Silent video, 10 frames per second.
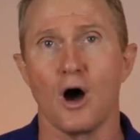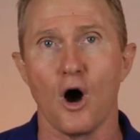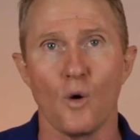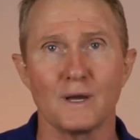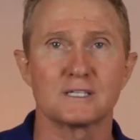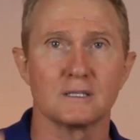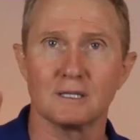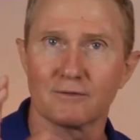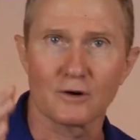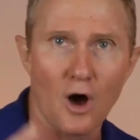Always
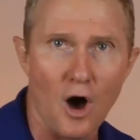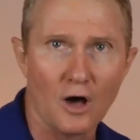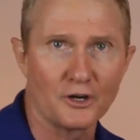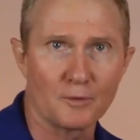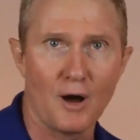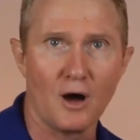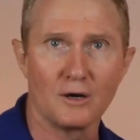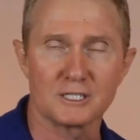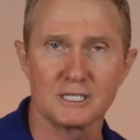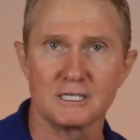deliver all your
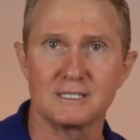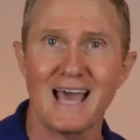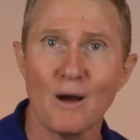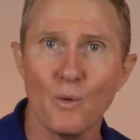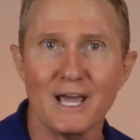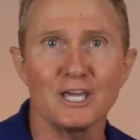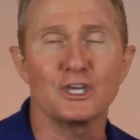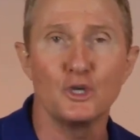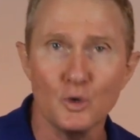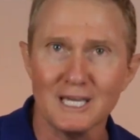policies. That way
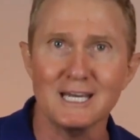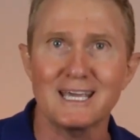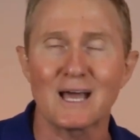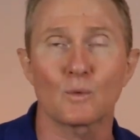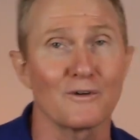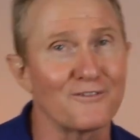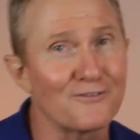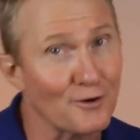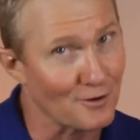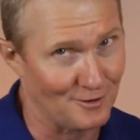you can get
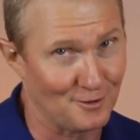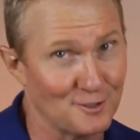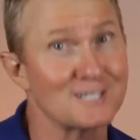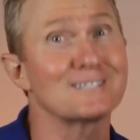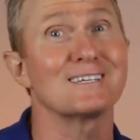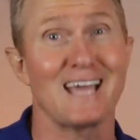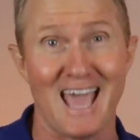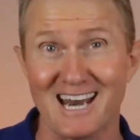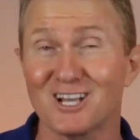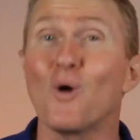referrals
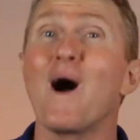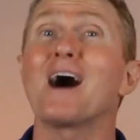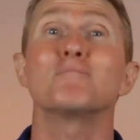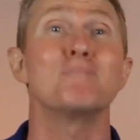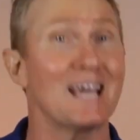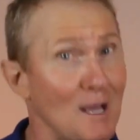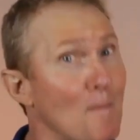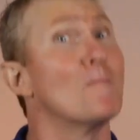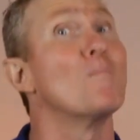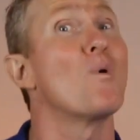and go out and make
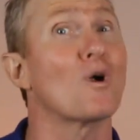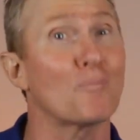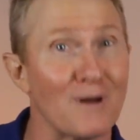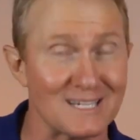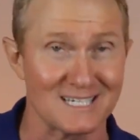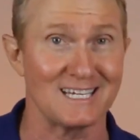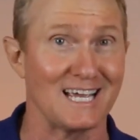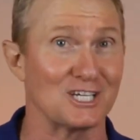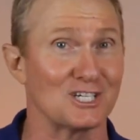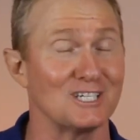more
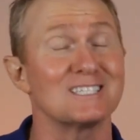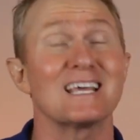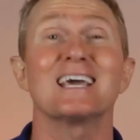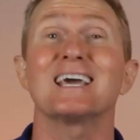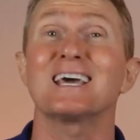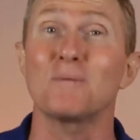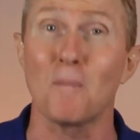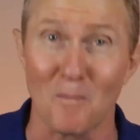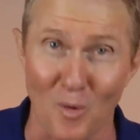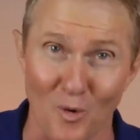presentations and
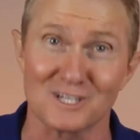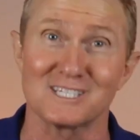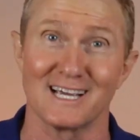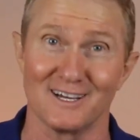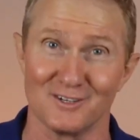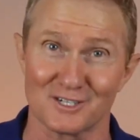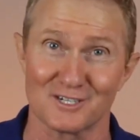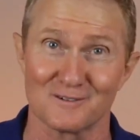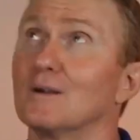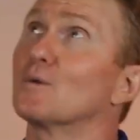more
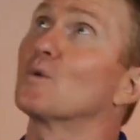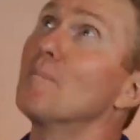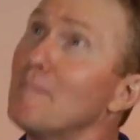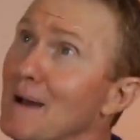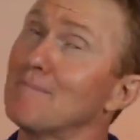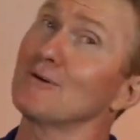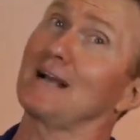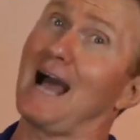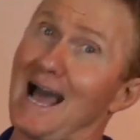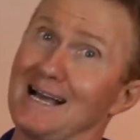sales. Remember
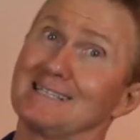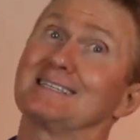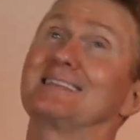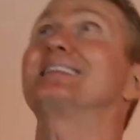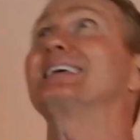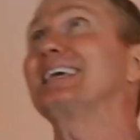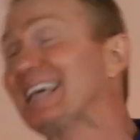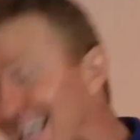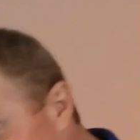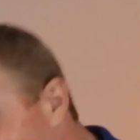guys, the
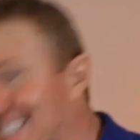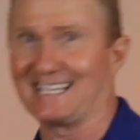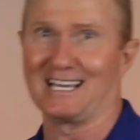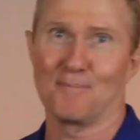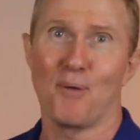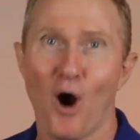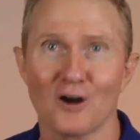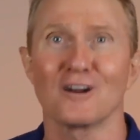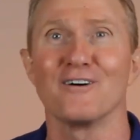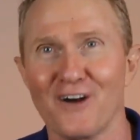easy
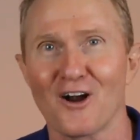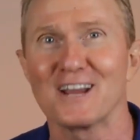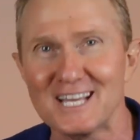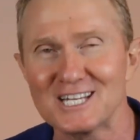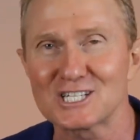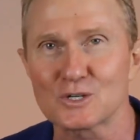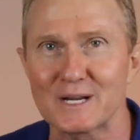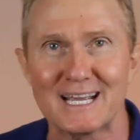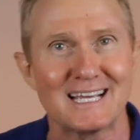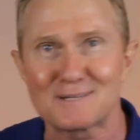part of our
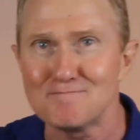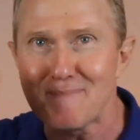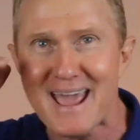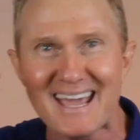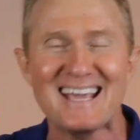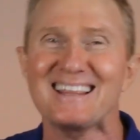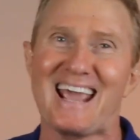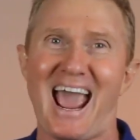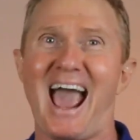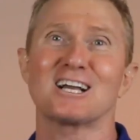industry is making
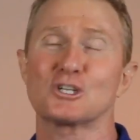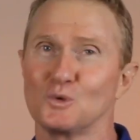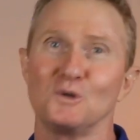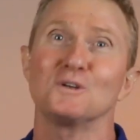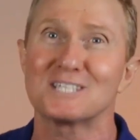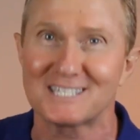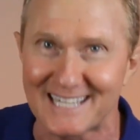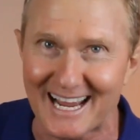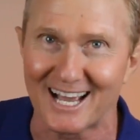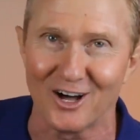the actual
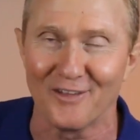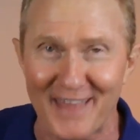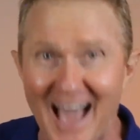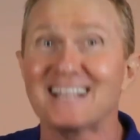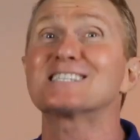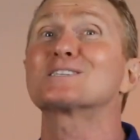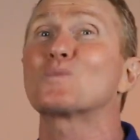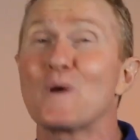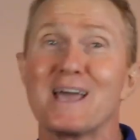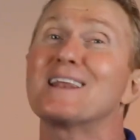sale. That's
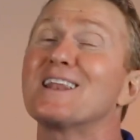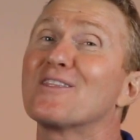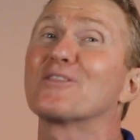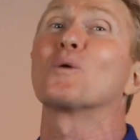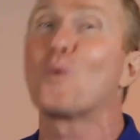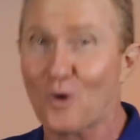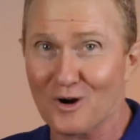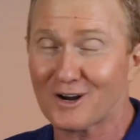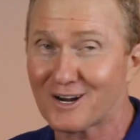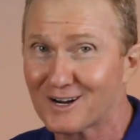when the
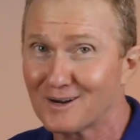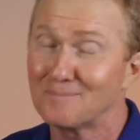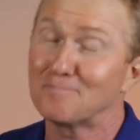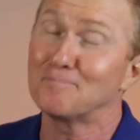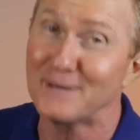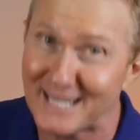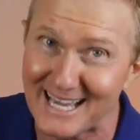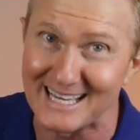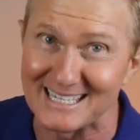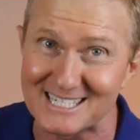work
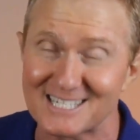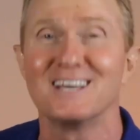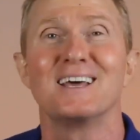begins.